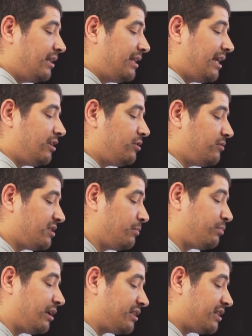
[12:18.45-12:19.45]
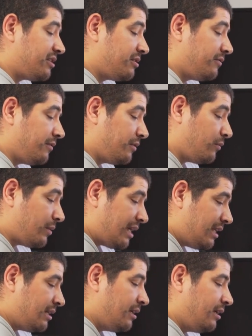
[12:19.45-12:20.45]
they use the processor for the
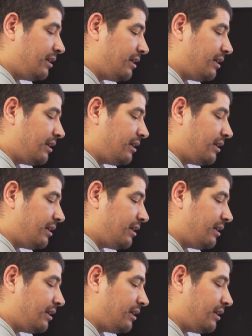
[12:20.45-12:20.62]
RAID,